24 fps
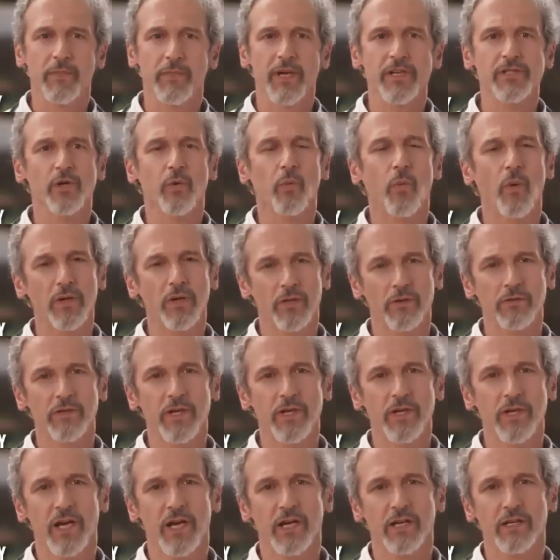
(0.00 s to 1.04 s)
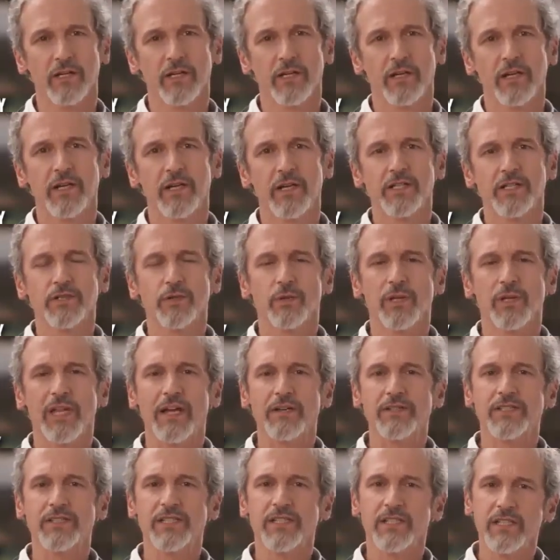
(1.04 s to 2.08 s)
Measure 109 to allow